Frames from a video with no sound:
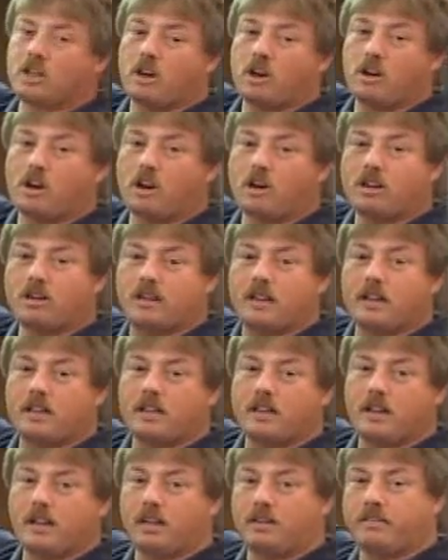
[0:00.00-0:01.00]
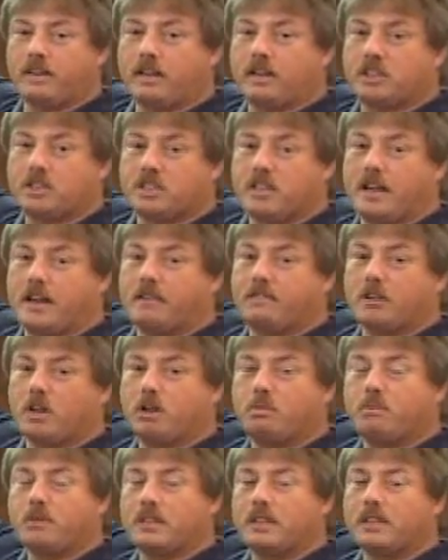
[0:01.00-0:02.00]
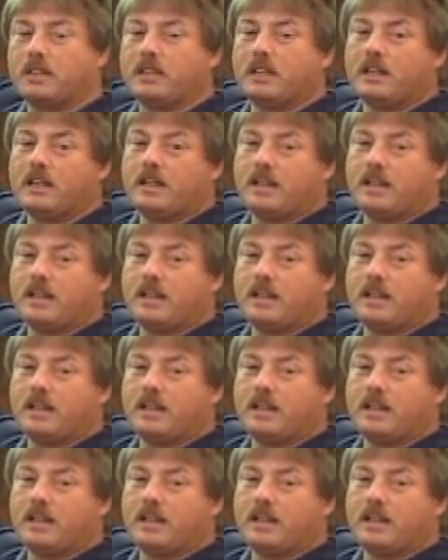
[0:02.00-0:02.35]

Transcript: car and the elevator shaft opening,